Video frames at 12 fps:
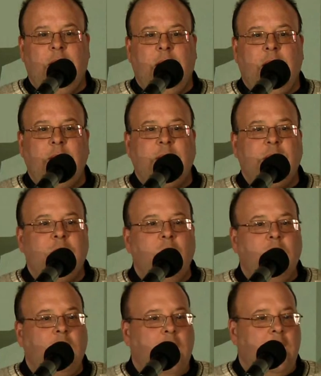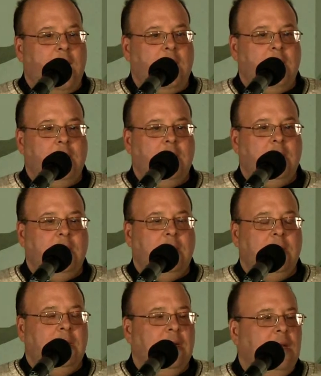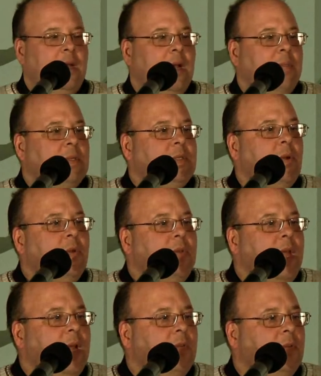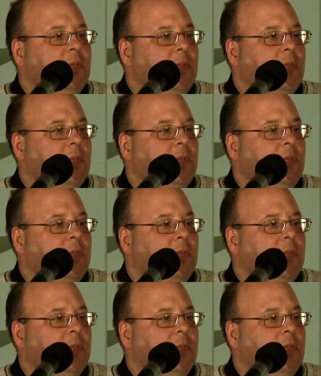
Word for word: And I'm so glad. I'm so thankful